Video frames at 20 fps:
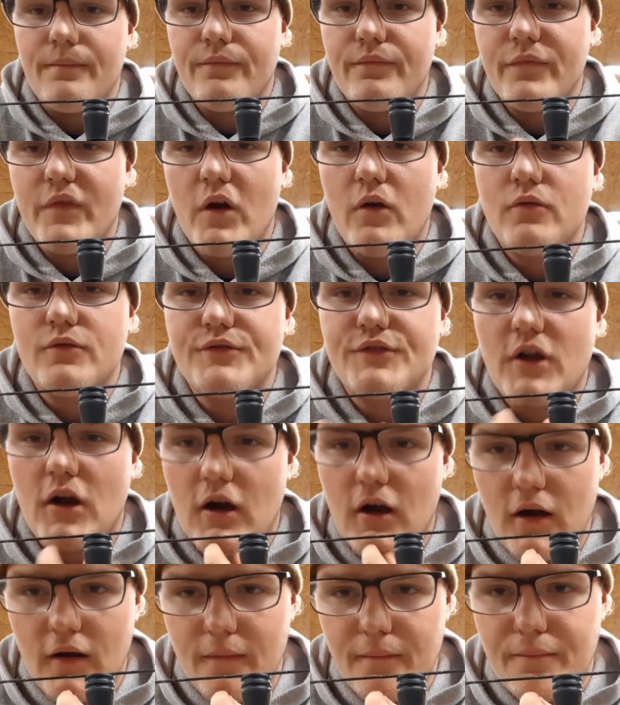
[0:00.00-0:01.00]
Those
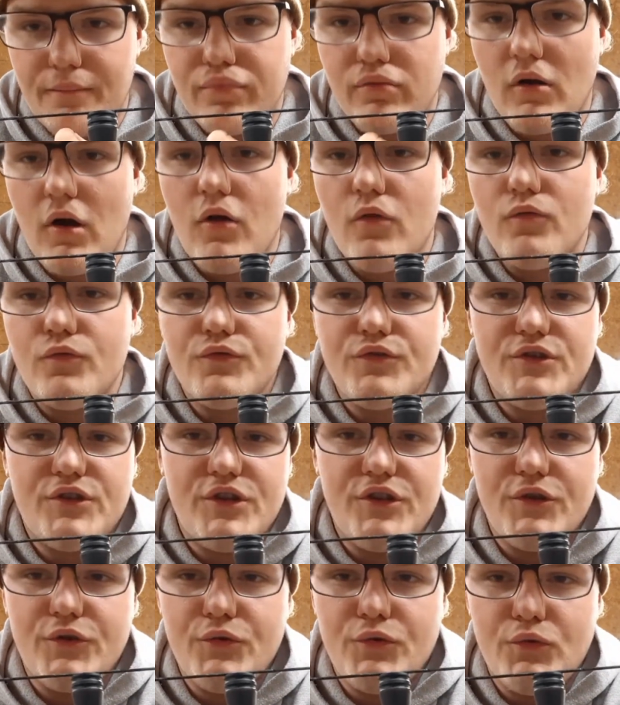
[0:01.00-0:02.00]
are prone
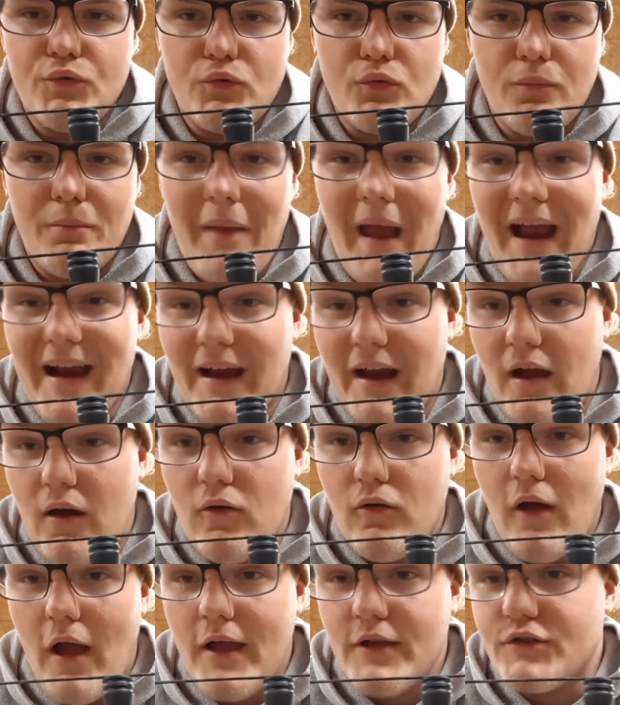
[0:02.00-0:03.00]
to back
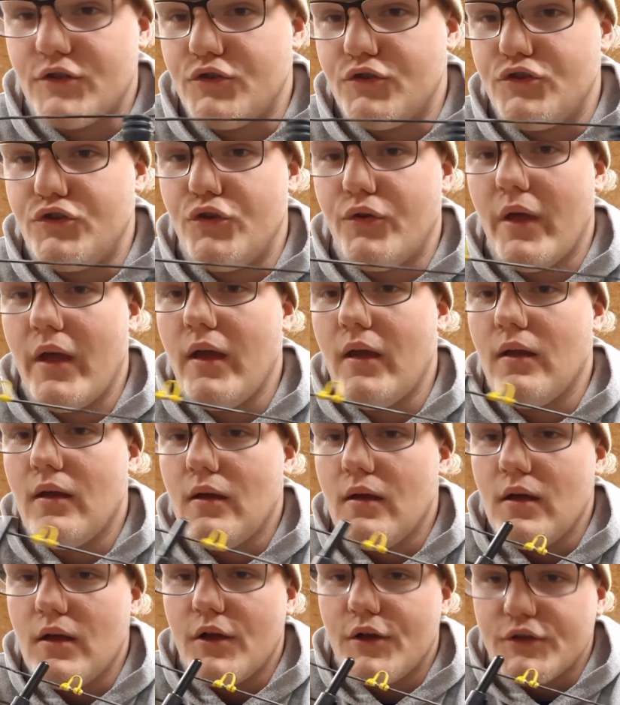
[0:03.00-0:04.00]
out as you shoot it.
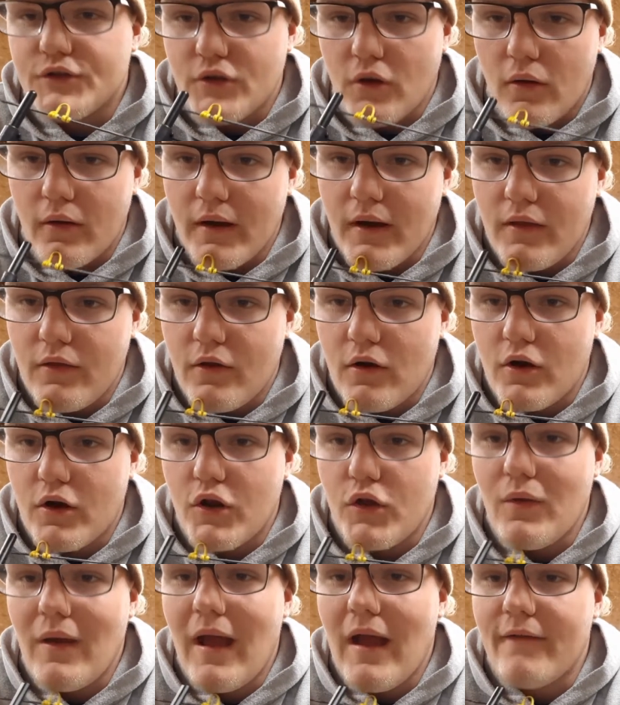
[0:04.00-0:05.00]
So either
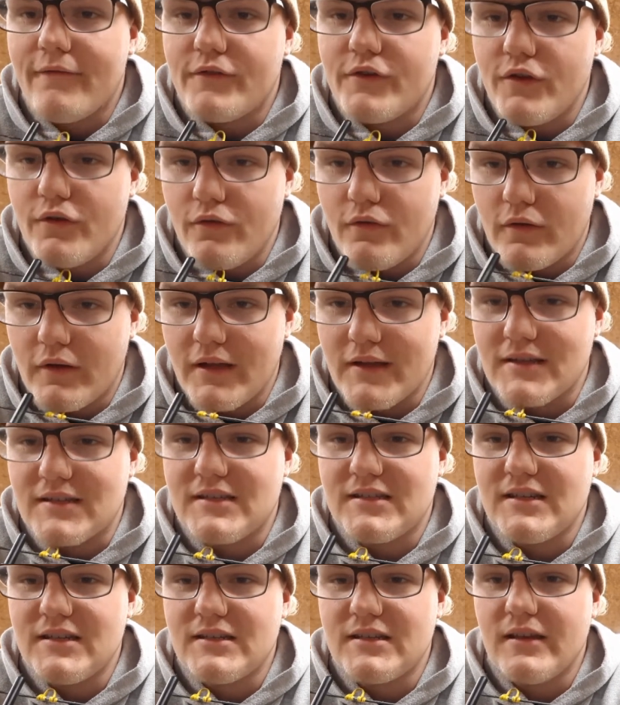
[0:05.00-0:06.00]
you have to
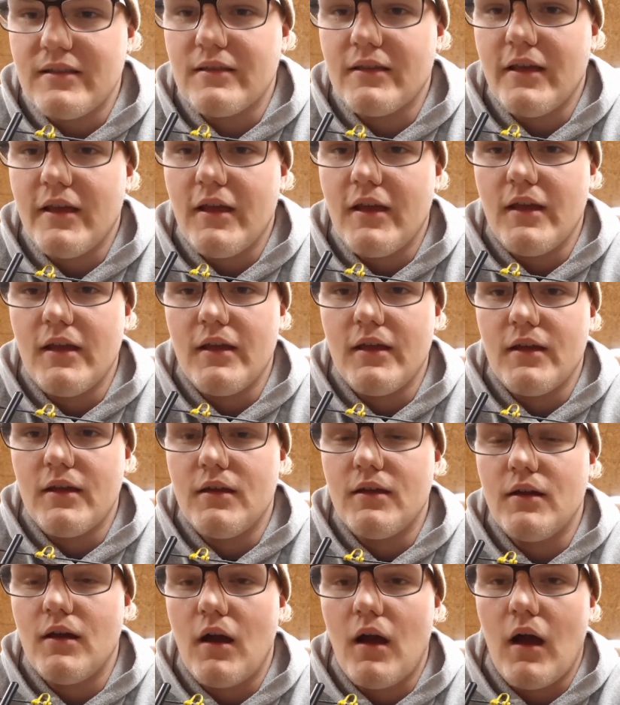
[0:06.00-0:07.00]
consistently
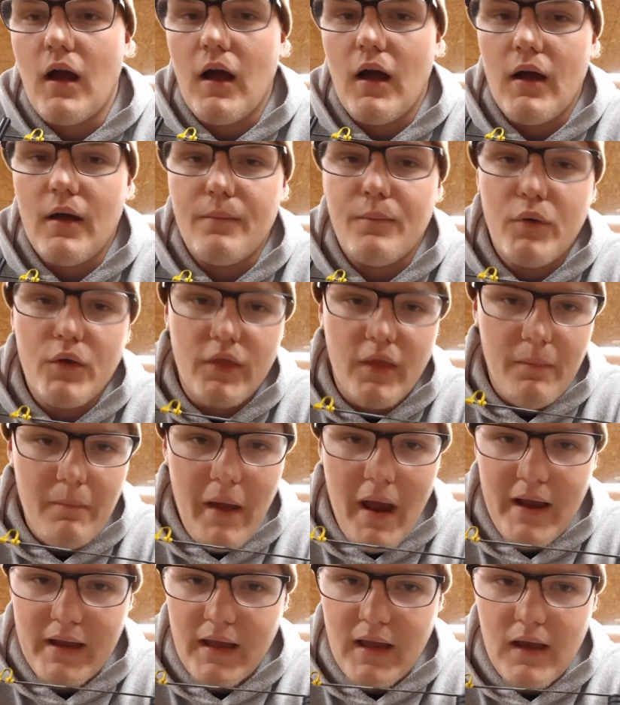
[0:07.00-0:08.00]
put them
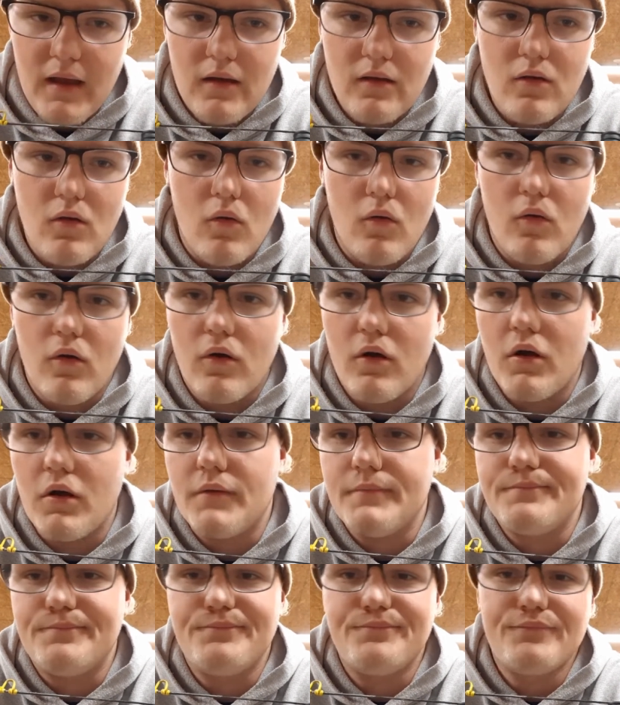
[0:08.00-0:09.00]
back in
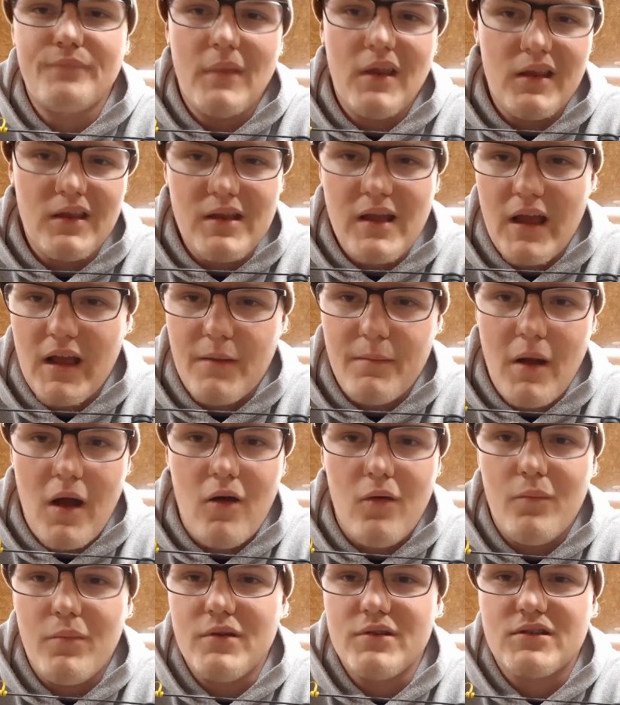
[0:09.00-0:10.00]
or take them
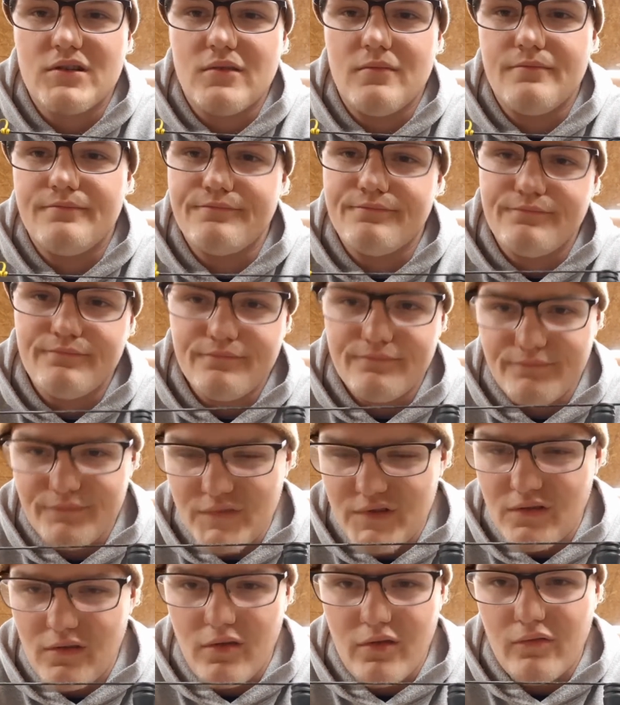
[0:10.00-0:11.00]
out, put some
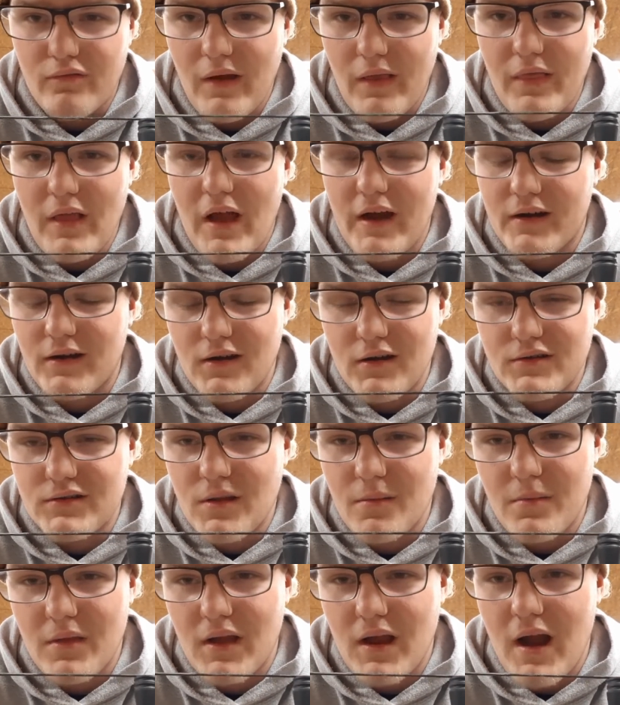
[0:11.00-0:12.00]
thread locker or
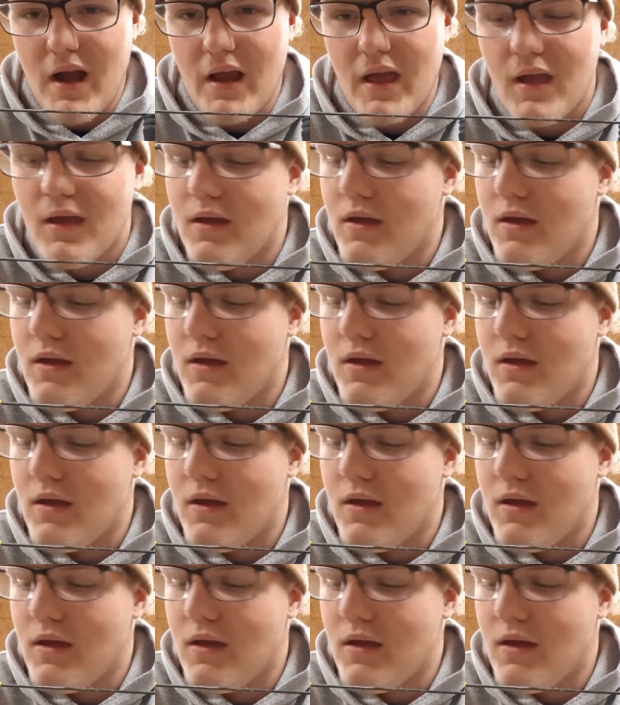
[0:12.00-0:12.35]
something on it.